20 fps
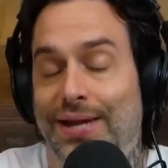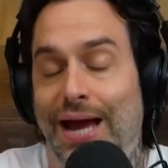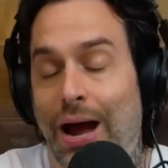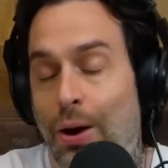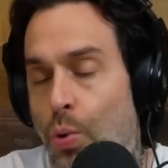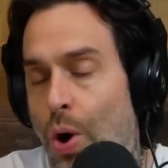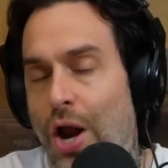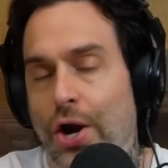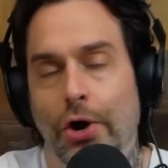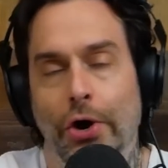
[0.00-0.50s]
I
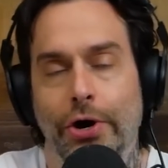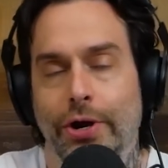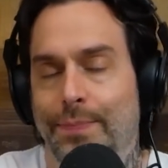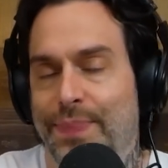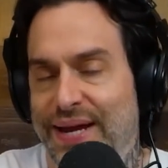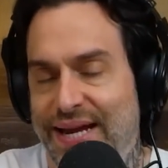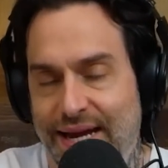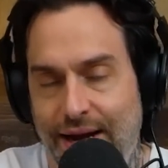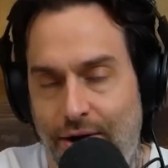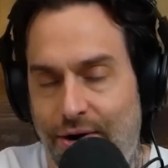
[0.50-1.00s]
want her to
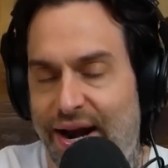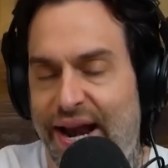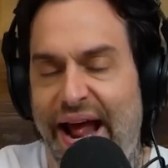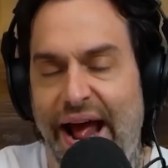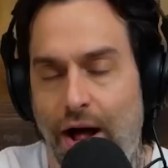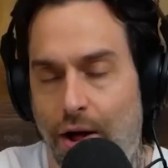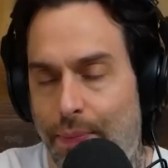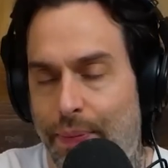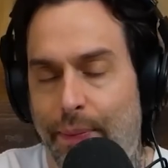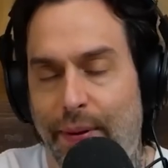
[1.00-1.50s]
be here and
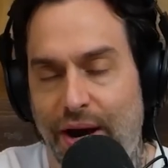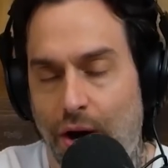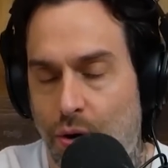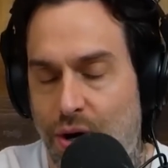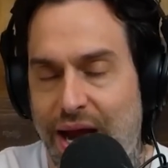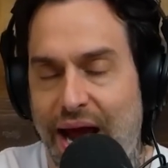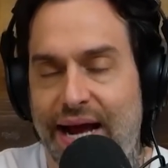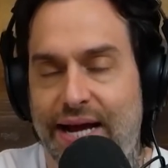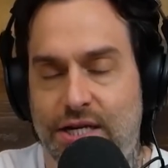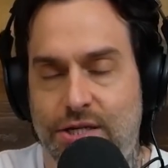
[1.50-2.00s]
help, but
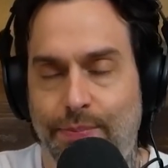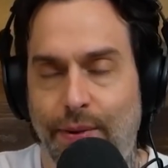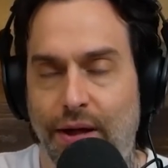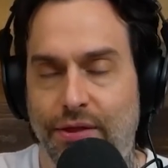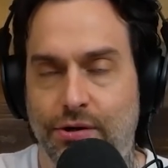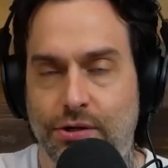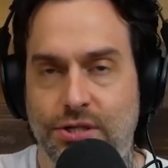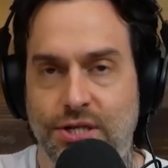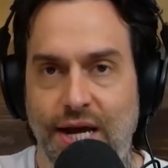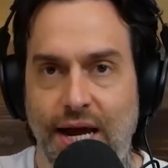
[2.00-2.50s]
okay, it's
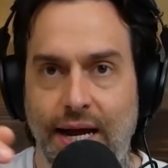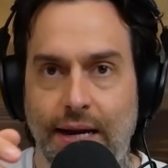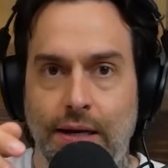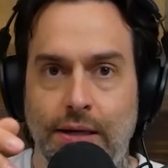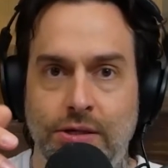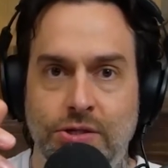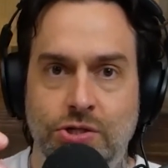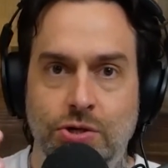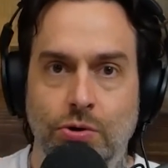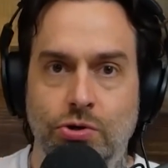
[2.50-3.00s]
Mother's Day.
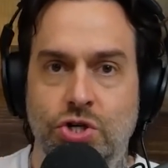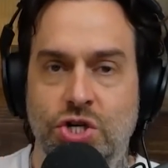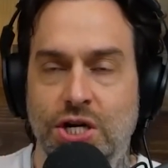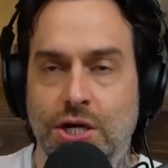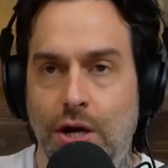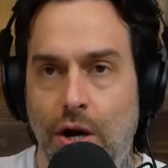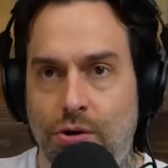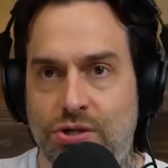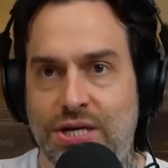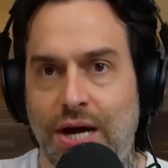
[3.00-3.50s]
So she
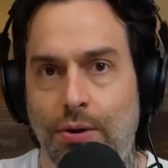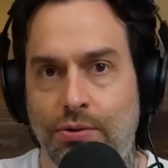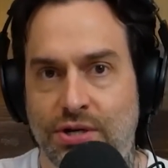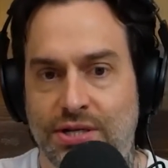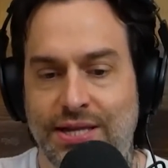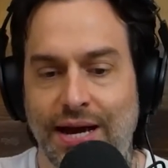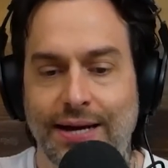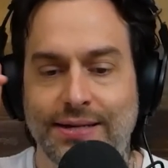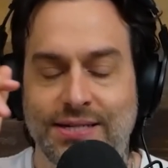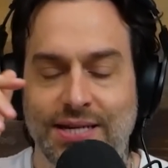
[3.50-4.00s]
goes out
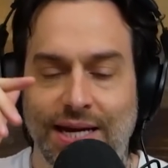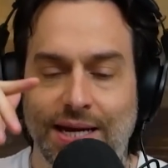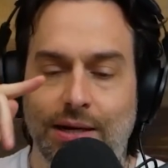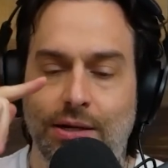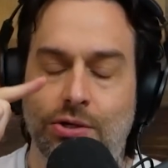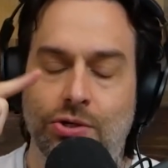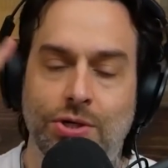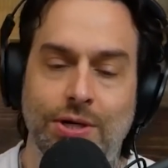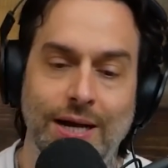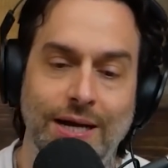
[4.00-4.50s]
and does it,
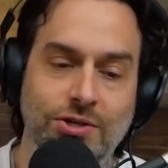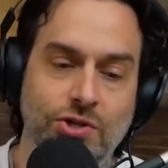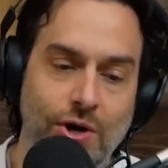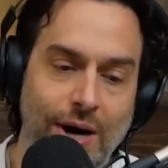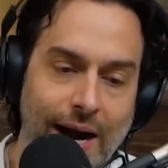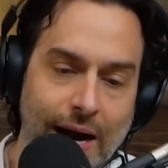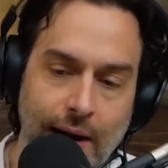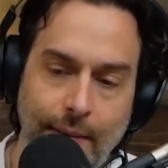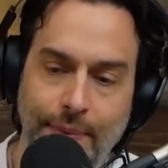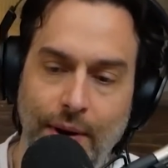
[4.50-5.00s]
gets her
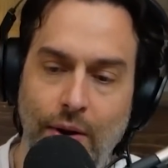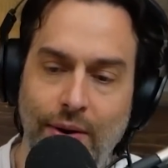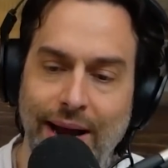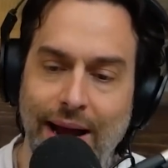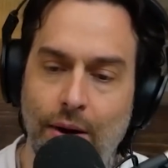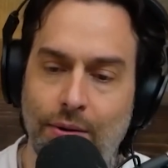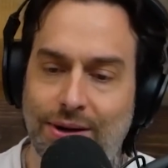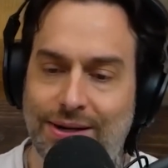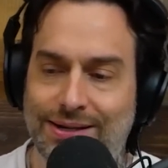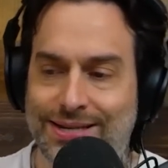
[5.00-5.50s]
hair blown
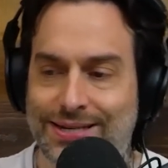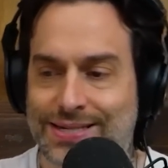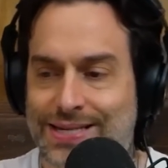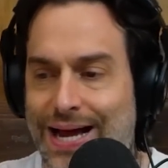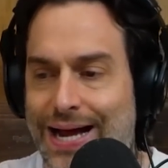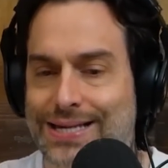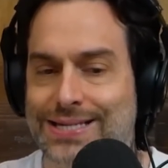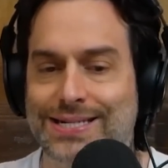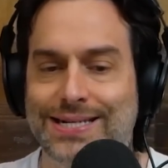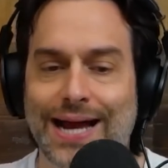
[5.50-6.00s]
out,
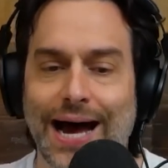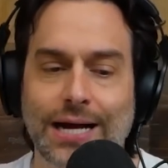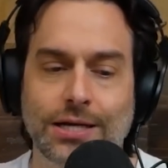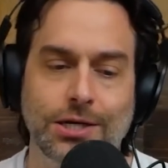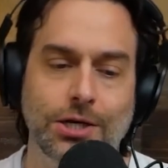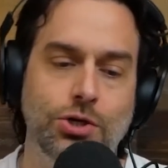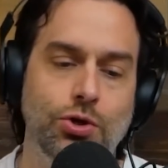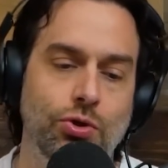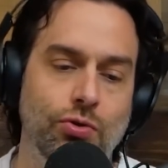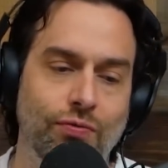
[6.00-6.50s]
decides not
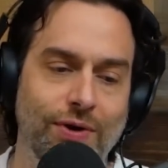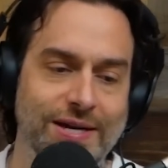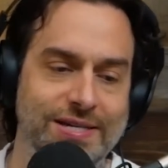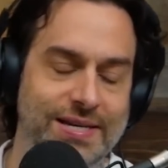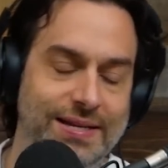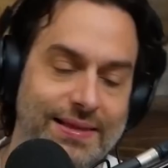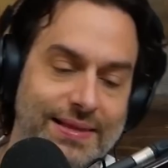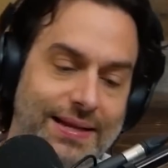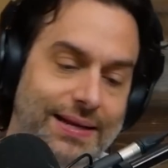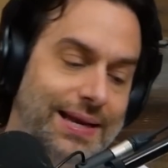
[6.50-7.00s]
to do the rest
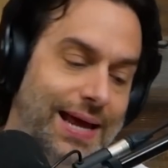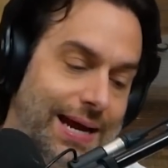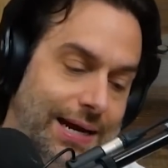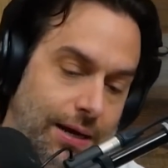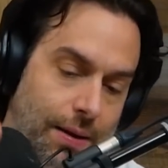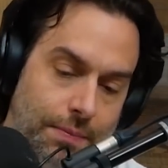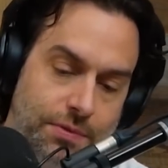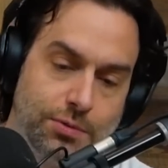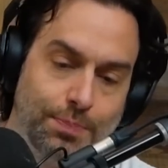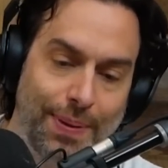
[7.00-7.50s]
of the day,
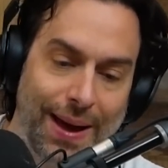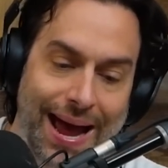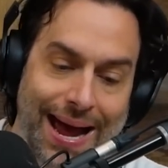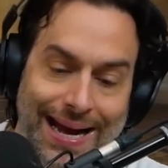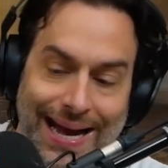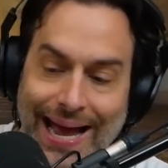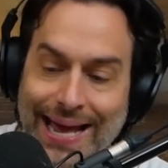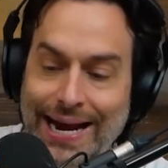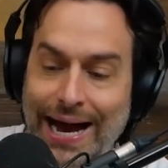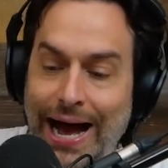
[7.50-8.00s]
comes
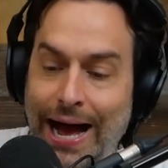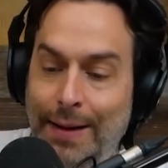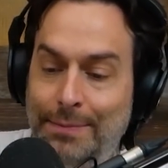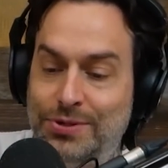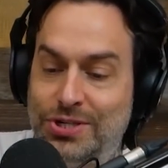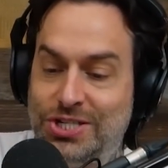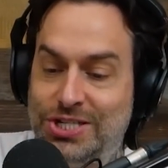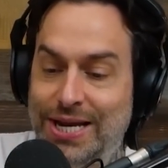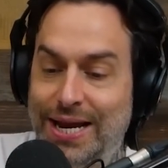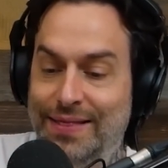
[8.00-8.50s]
back, and I'm
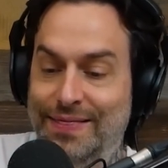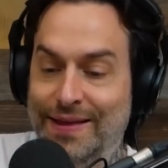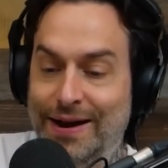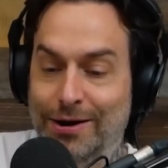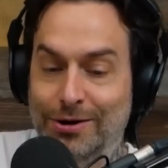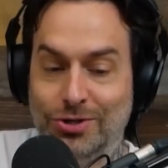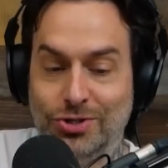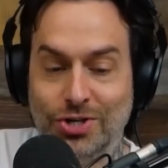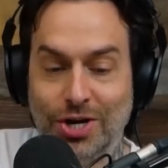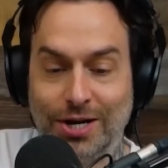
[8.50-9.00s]
sitting
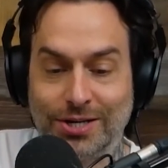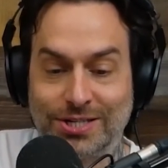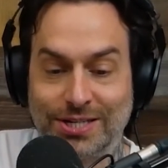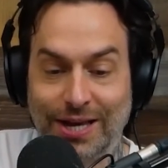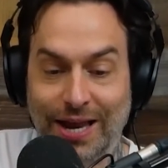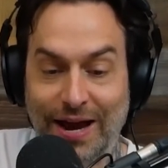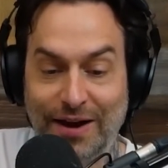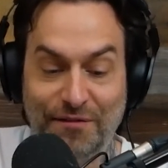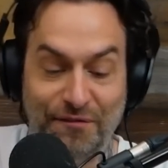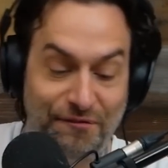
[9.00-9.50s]
there just
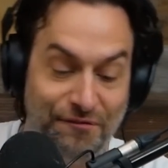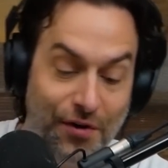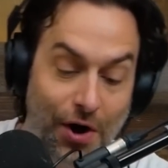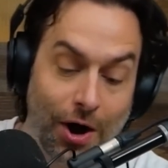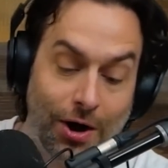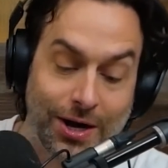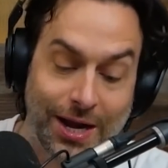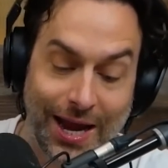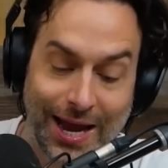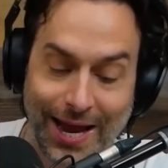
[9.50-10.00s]
like
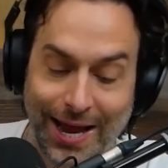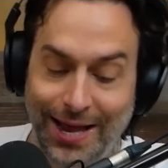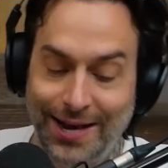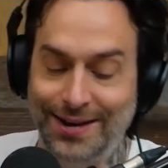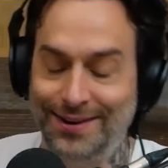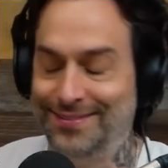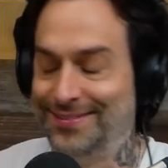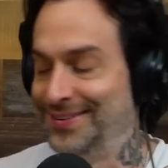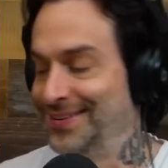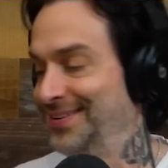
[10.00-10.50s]

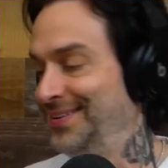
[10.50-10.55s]
fucking...